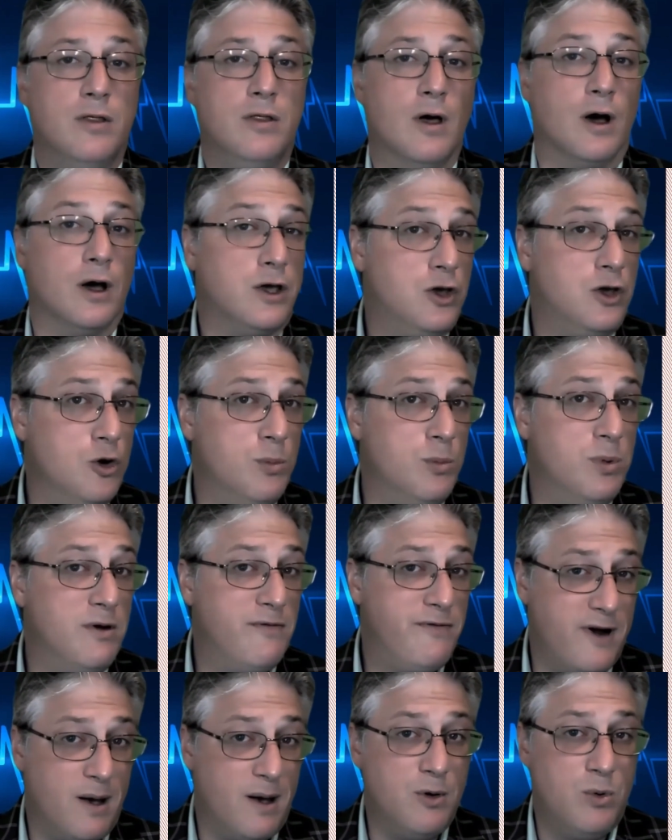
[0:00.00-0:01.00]
the
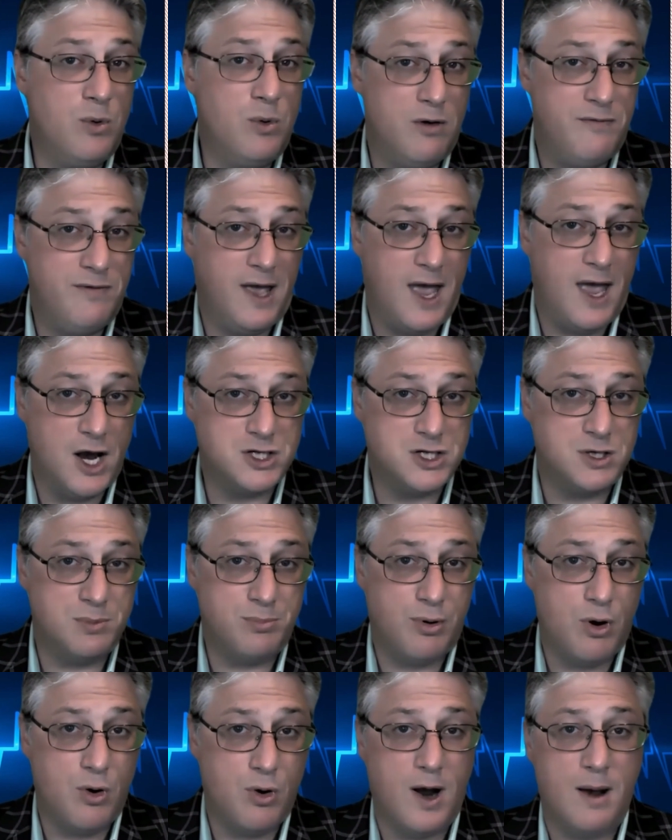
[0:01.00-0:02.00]
Cuban Family
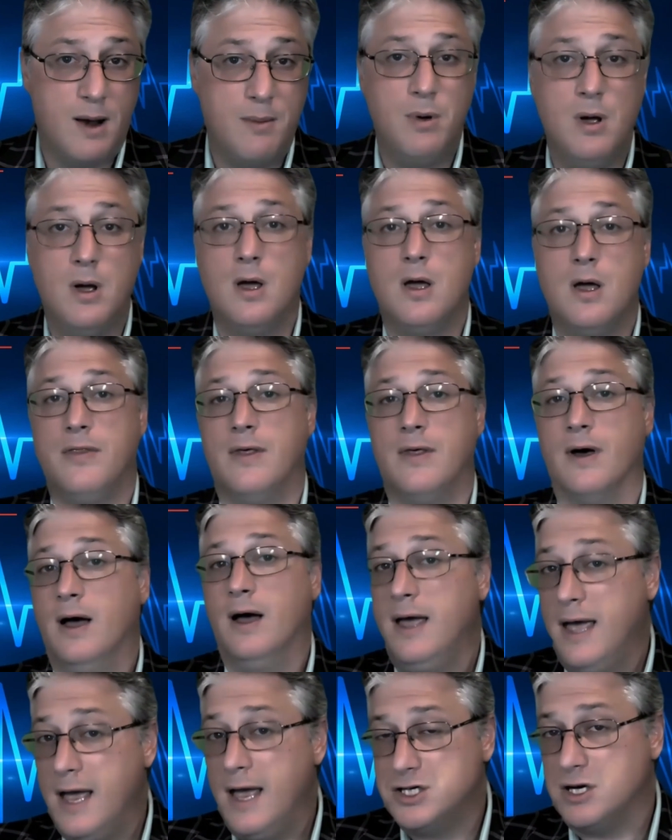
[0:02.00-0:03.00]
Reunification Program, the
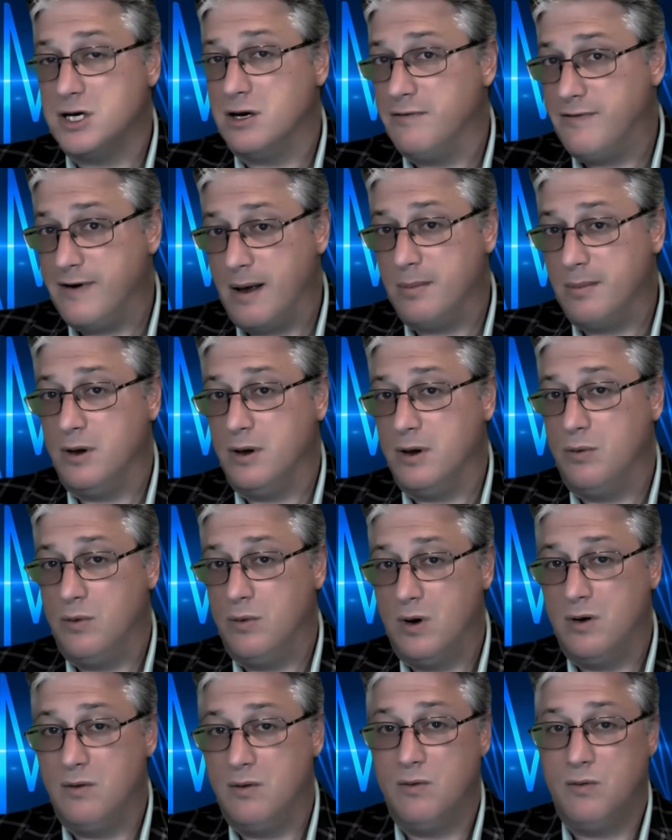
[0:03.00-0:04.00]
Haitian Family
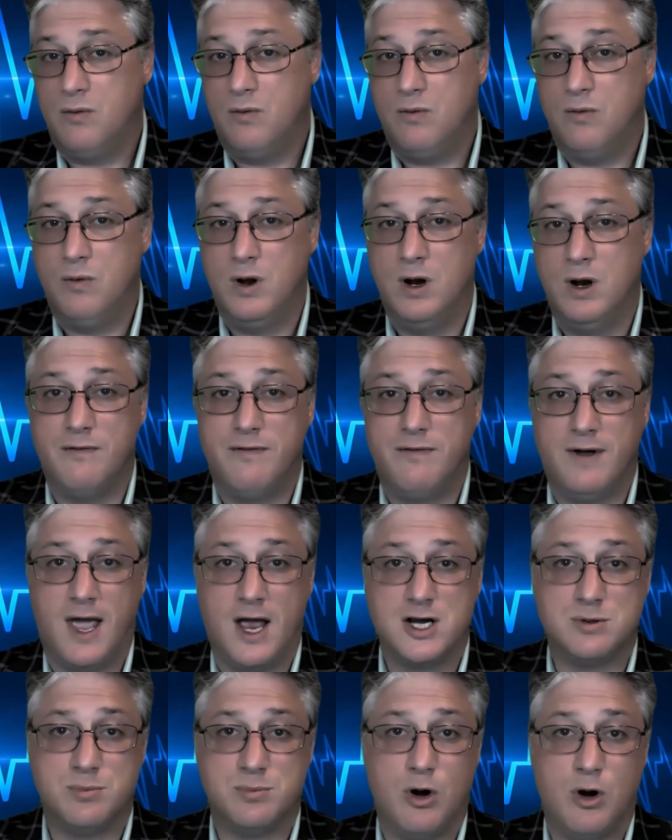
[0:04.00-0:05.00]

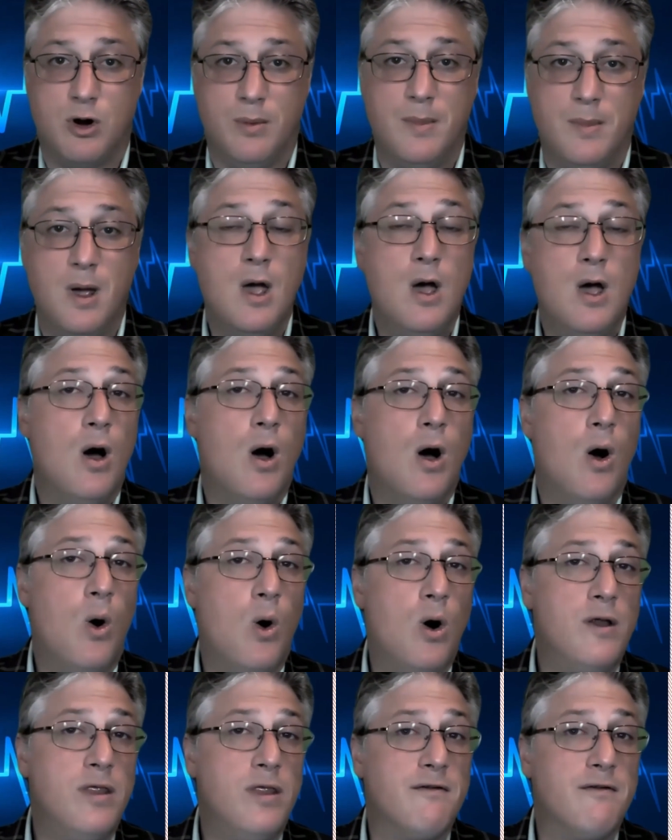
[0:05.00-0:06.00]
Reunification Program,
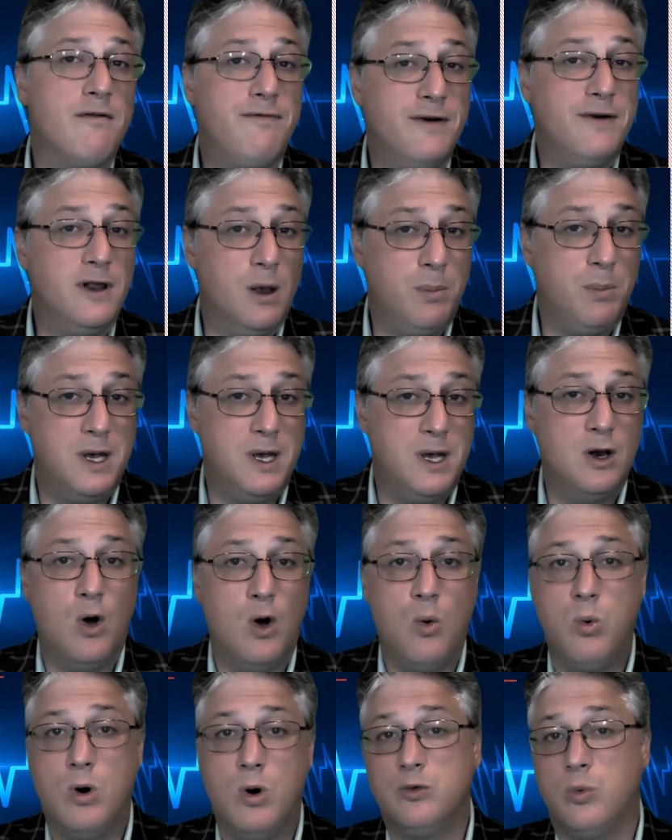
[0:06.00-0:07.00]
or the
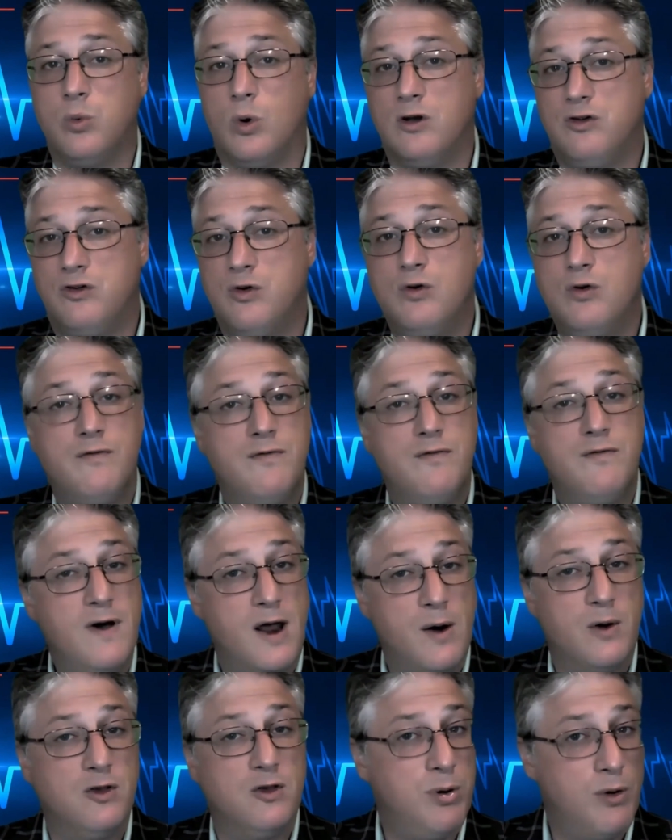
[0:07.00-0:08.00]
Filipino World War II
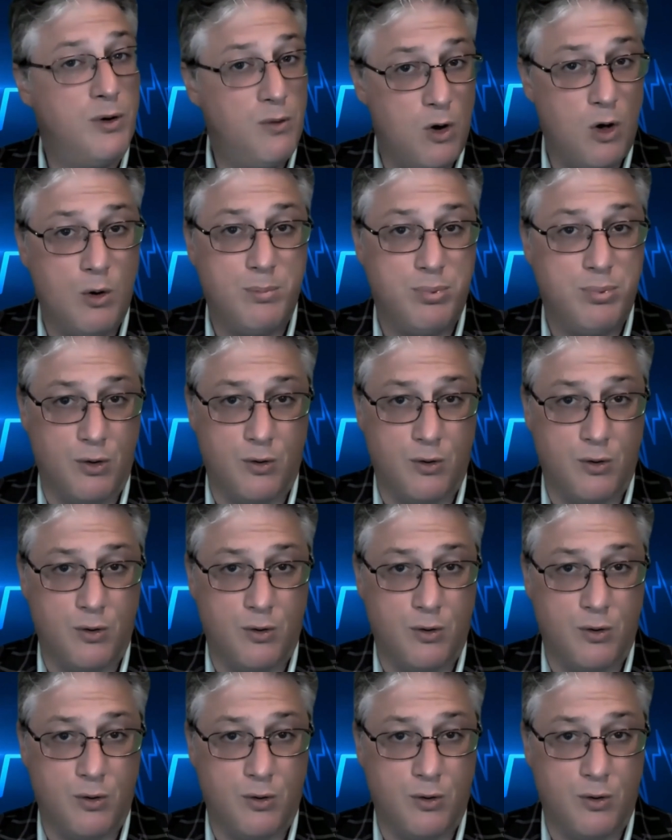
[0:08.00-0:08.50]
Veteran Parole